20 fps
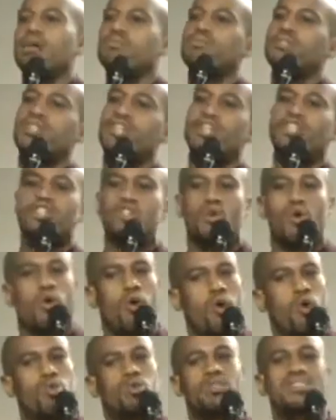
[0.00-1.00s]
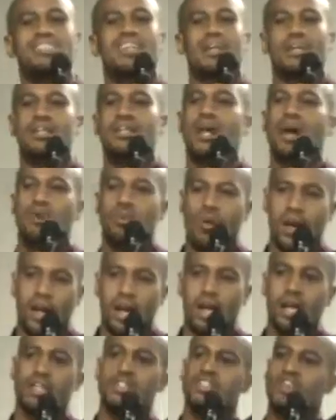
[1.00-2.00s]
I'm saying so old, stuck in our
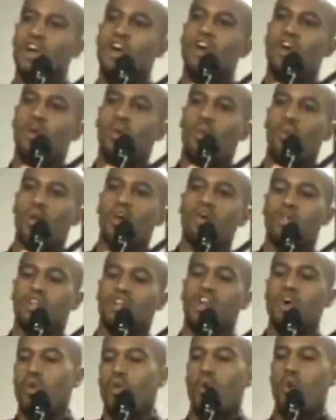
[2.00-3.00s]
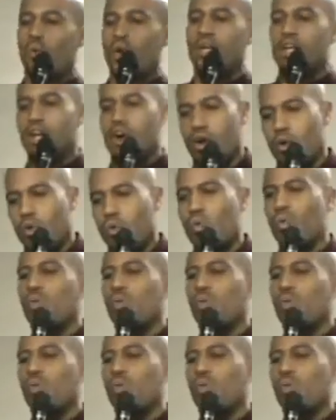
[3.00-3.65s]
ways. We only know what we mm. know.